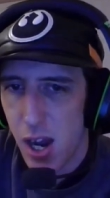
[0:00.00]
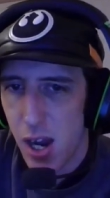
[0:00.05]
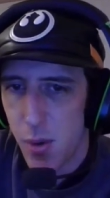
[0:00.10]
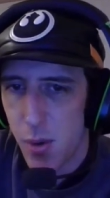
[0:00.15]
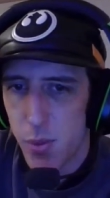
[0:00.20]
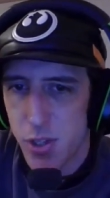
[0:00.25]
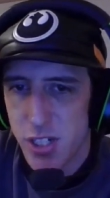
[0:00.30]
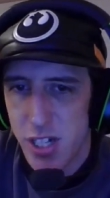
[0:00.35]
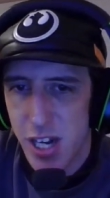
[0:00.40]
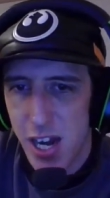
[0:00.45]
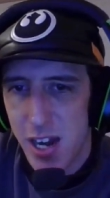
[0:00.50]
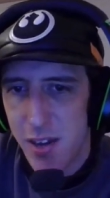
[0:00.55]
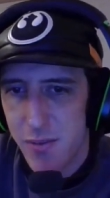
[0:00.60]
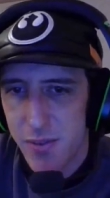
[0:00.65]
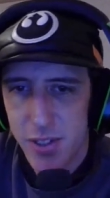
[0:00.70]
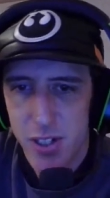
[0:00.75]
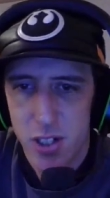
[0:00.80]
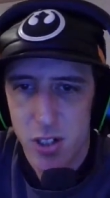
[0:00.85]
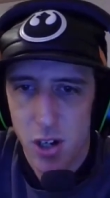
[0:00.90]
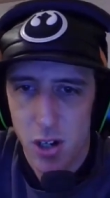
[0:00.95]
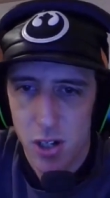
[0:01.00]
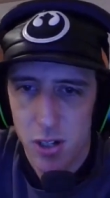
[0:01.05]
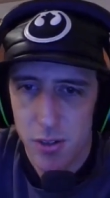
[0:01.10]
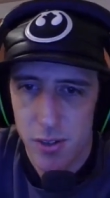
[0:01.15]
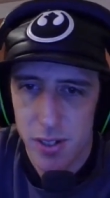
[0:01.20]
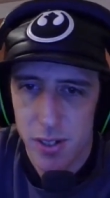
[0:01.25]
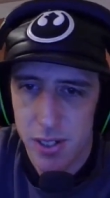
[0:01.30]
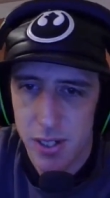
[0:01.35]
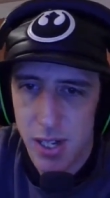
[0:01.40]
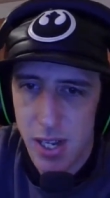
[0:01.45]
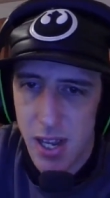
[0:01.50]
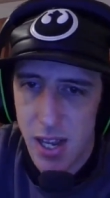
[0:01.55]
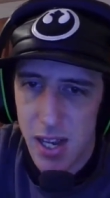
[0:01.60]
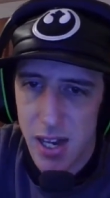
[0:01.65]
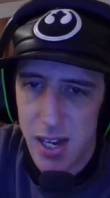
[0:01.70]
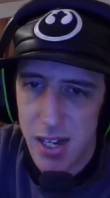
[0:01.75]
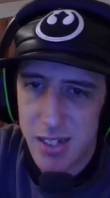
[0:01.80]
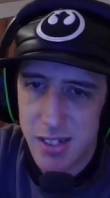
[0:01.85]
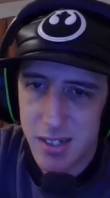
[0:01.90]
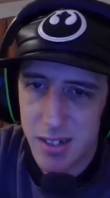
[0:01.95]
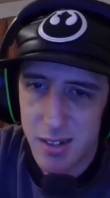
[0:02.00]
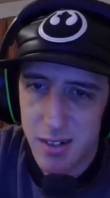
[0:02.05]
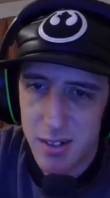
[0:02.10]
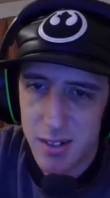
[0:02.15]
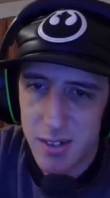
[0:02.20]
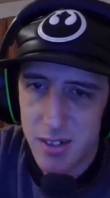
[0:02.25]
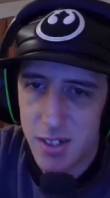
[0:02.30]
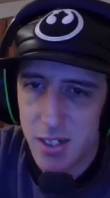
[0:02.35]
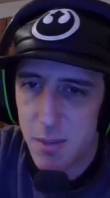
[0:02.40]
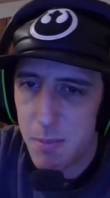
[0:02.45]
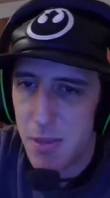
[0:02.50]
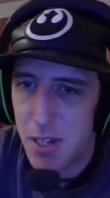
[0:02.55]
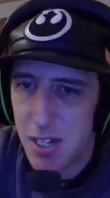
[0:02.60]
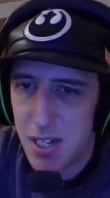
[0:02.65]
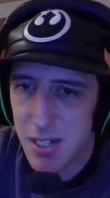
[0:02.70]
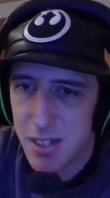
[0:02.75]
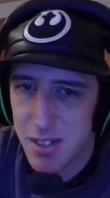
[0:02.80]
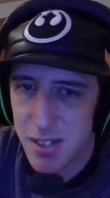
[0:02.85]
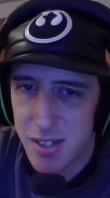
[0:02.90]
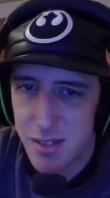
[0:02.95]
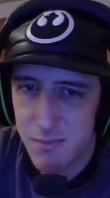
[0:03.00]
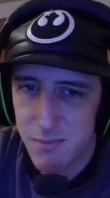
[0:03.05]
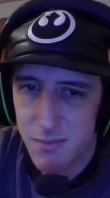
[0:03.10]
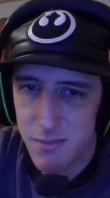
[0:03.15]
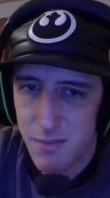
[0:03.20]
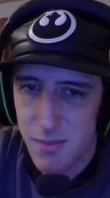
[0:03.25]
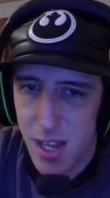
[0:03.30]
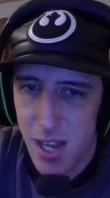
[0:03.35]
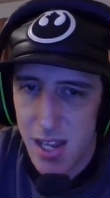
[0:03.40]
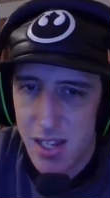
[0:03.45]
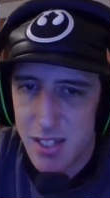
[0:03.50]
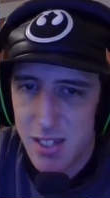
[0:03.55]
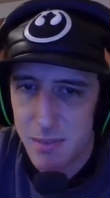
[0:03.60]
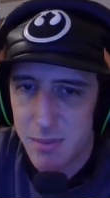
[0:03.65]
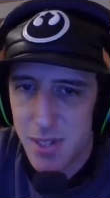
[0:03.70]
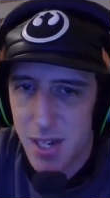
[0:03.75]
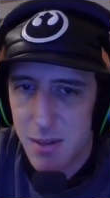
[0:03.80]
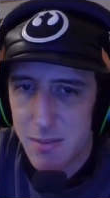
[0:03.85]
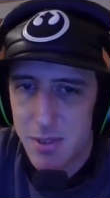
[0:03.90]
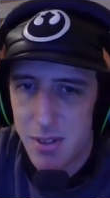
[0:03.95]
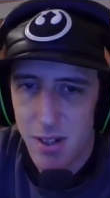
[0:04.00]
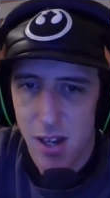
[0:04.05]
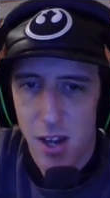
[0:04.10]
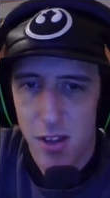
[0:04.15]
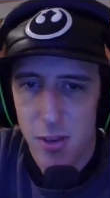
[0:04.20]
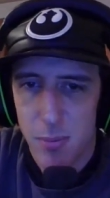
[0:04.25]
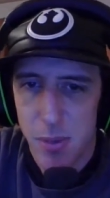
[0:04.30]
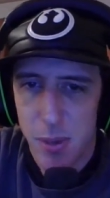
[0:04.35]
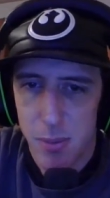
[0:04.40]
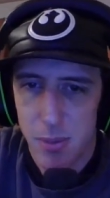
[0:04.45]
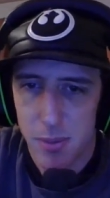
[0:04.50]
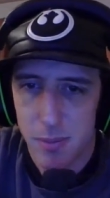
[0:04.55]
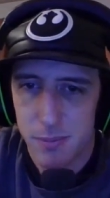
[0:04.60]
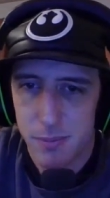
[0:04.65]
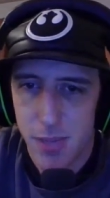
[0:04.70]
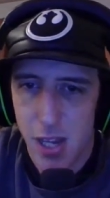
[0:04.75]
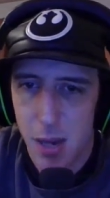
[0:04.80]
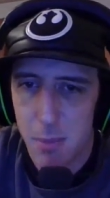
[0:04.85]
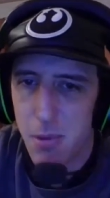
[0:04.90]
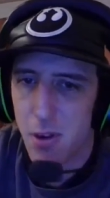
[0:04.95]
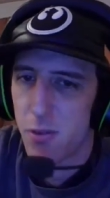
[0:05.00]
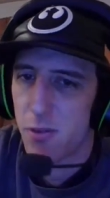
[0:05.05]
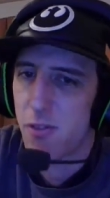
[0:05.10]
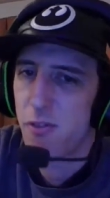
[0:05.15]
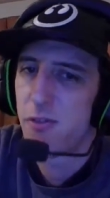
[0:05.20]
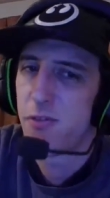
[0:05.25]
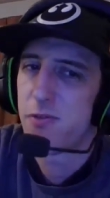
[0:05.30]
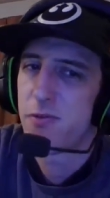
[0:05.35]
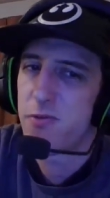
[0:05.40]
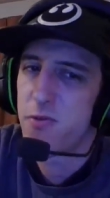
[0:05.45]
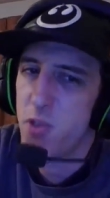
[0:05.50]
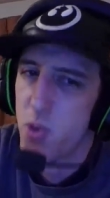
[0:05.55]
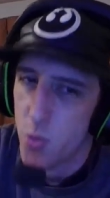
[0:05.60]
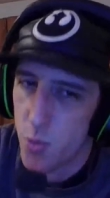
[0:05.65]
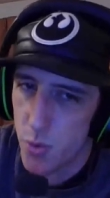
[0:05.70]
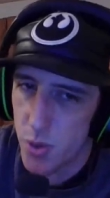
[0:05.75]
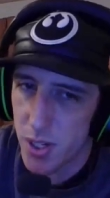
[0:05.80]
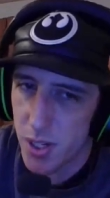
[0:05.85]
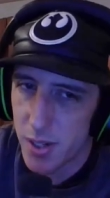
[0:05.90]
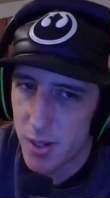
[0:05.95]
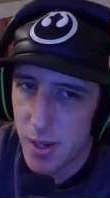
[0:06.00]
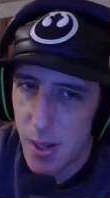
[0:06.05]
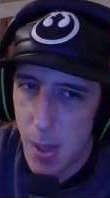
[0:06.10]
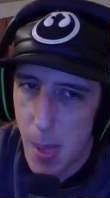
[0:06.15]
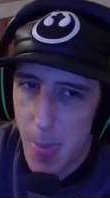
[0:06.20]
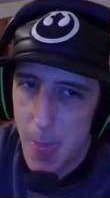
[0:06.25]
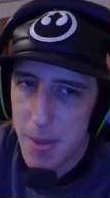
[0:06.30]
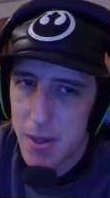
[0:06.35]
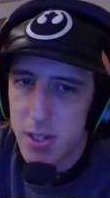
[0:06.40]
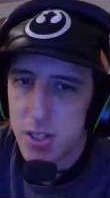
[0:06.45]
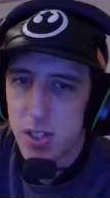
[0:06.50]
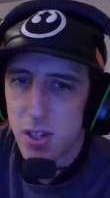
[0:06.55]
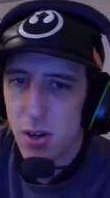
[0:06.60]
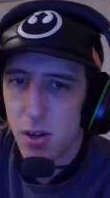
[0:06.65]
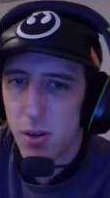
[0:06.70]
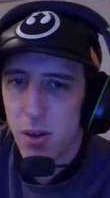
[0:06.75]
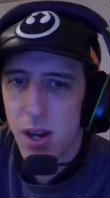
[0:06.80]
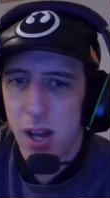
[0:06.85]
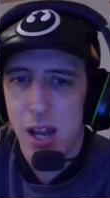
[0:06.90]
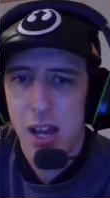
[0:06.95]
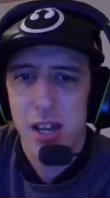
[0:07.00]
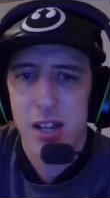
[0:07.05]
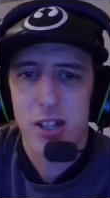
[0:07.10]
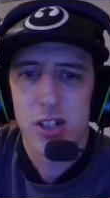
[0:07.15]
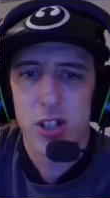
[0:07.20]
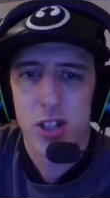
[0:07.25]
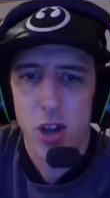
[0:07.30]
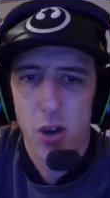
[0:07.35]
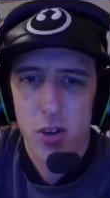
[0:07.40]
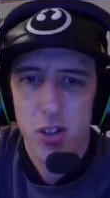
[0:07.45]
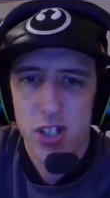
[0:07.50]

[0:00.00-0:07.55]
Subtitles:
which Avery Cochran talks to comedians and sometimes other people about food. So go